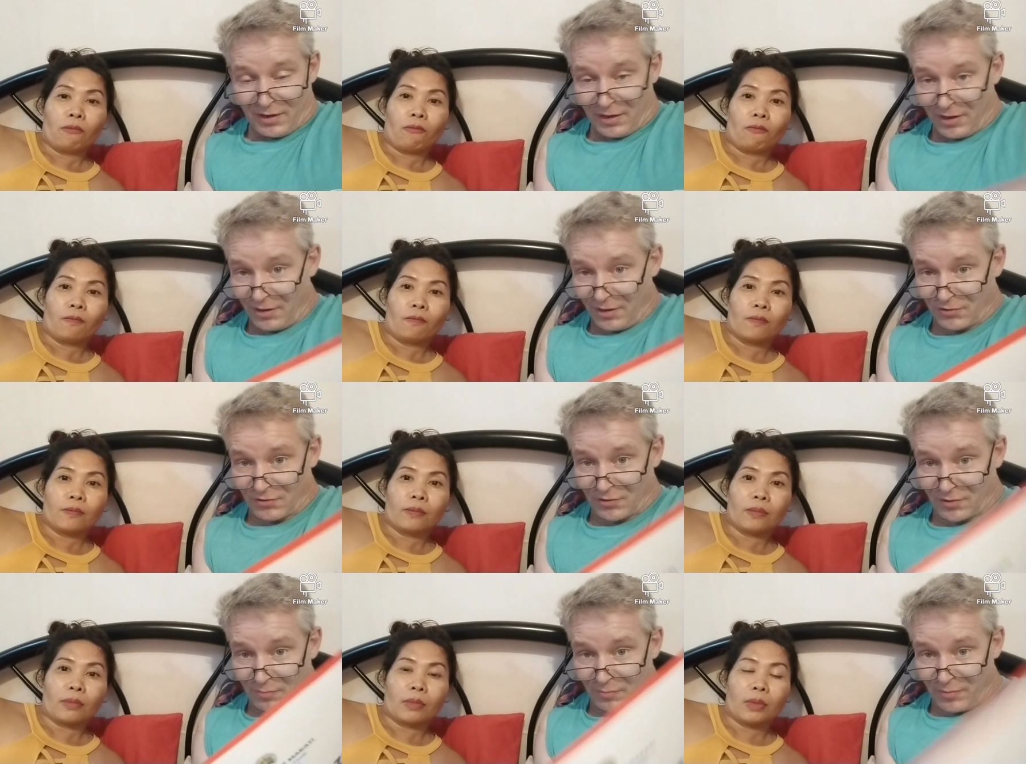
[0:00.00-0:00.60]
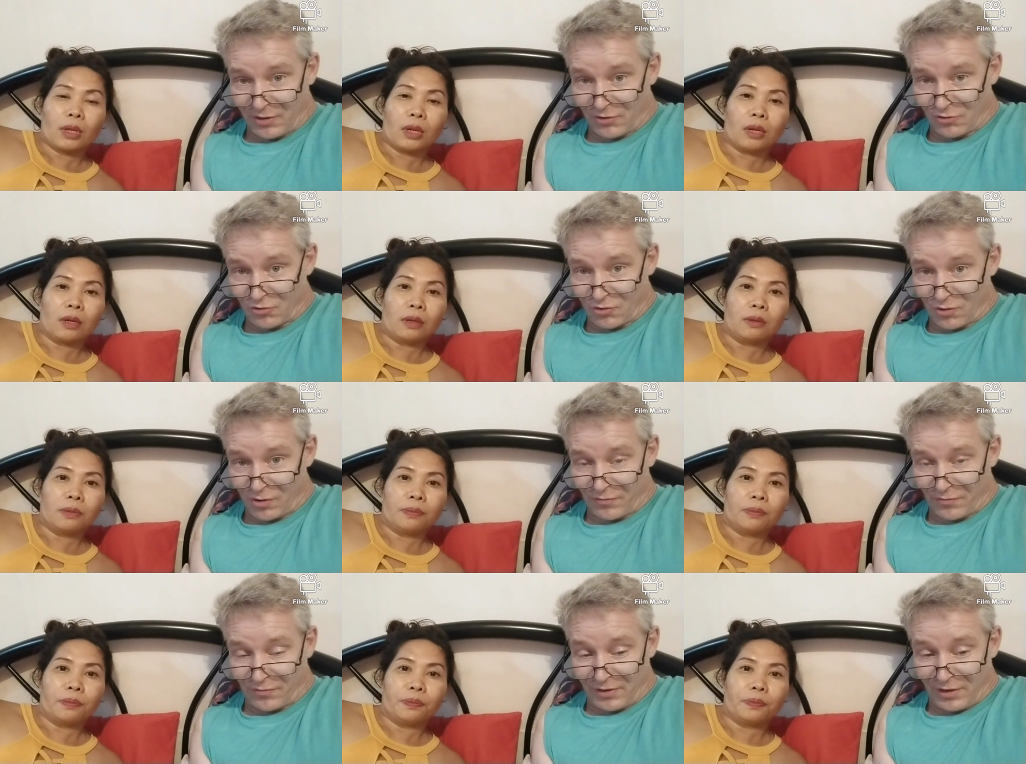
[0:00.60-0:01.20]
Speaker 1: it's a mixture
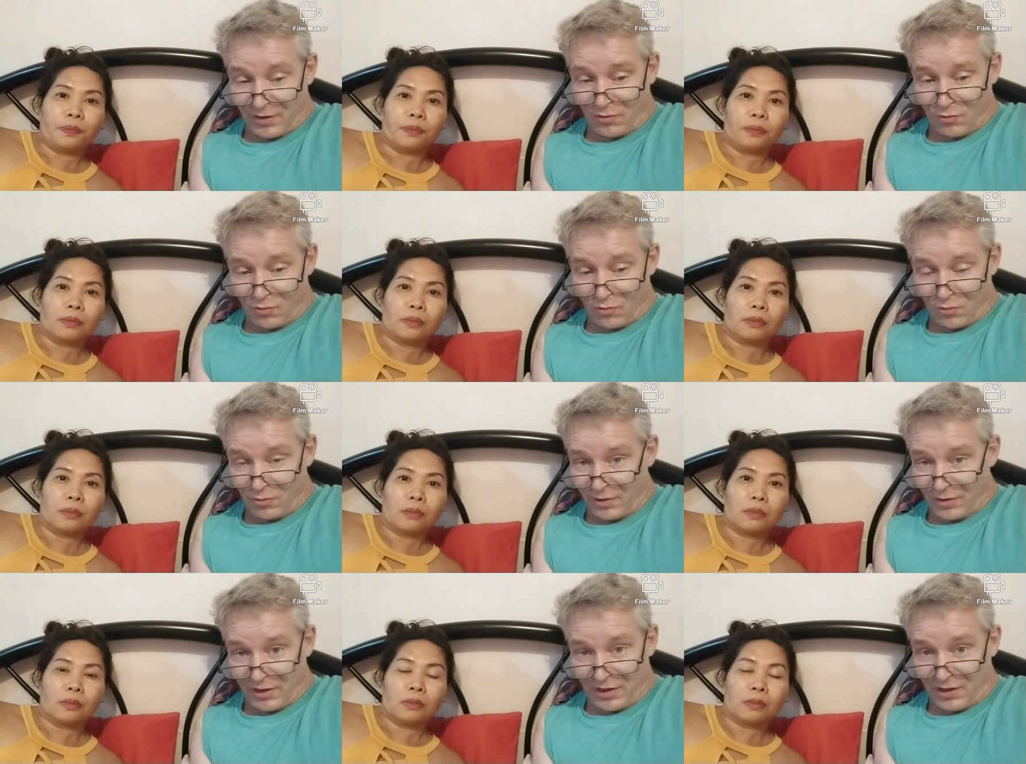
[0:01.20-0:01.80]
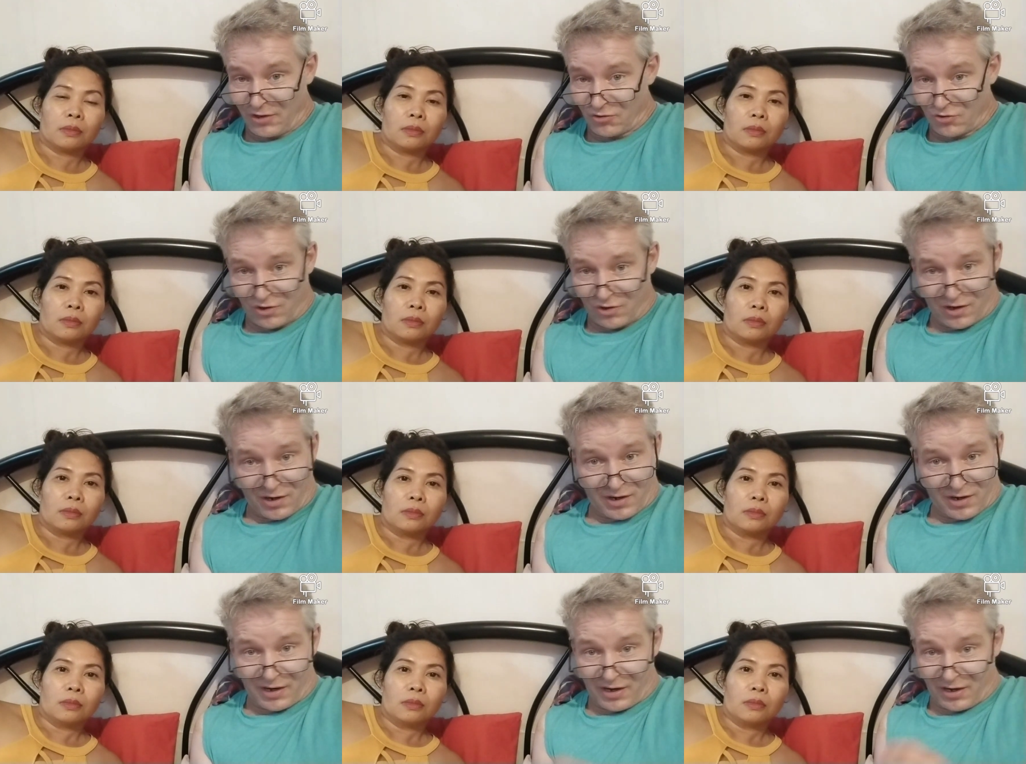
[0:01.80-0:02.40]
of
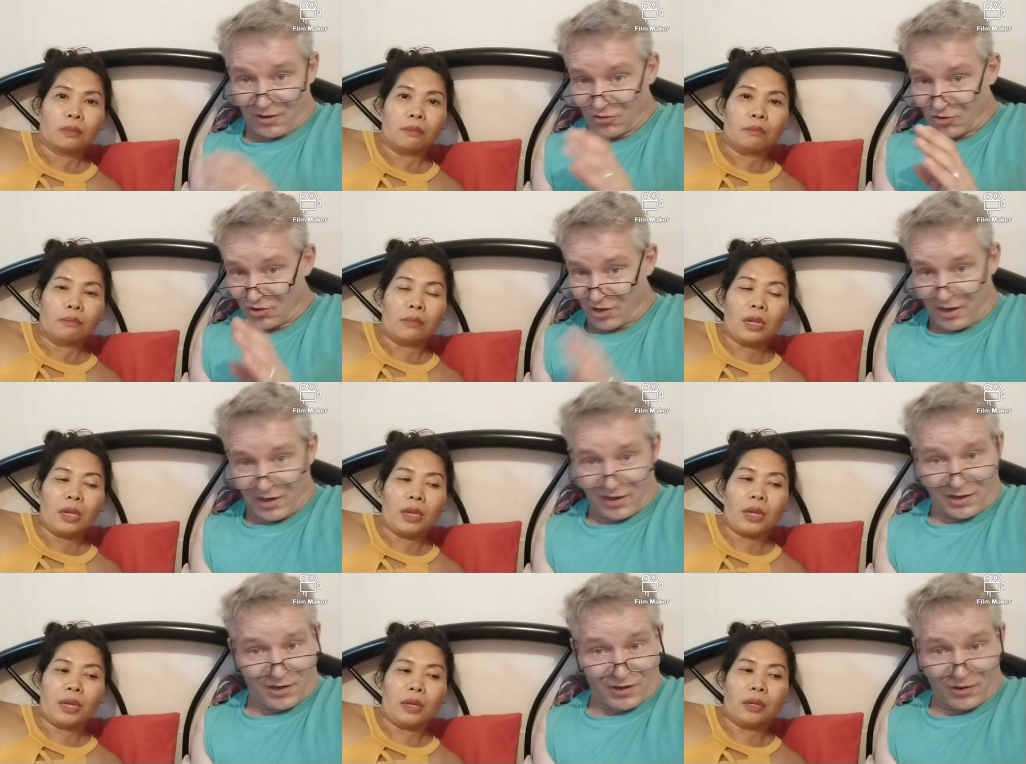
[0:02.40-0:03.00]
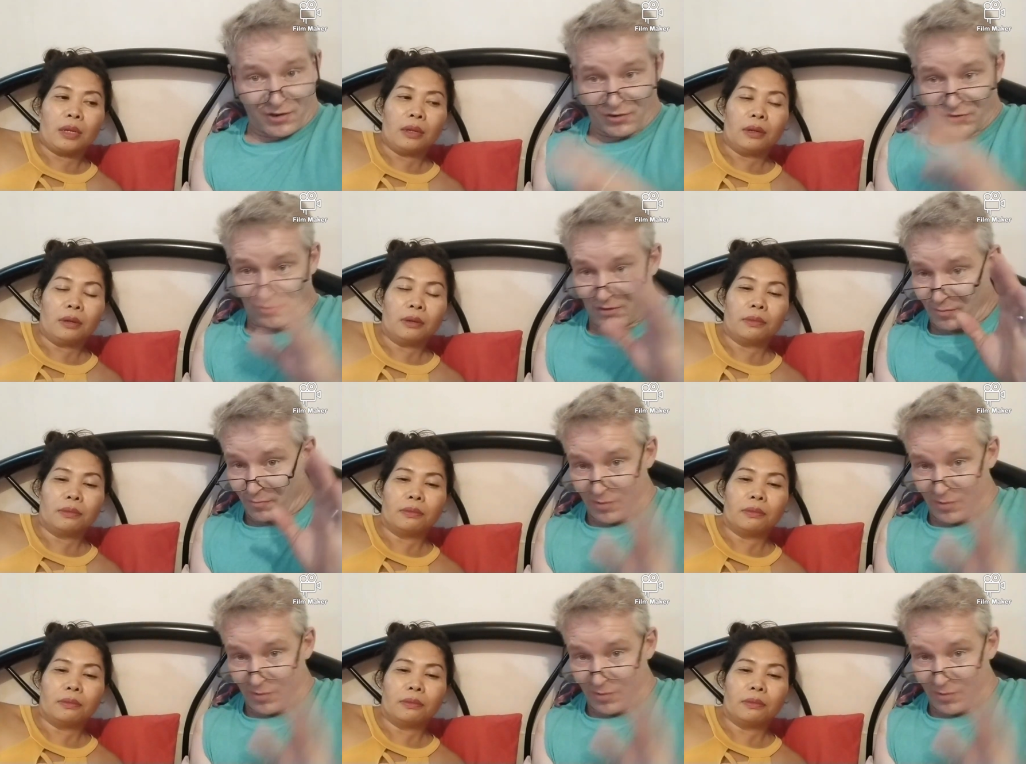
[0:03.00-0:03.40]
Indonesia and Chinese Malay.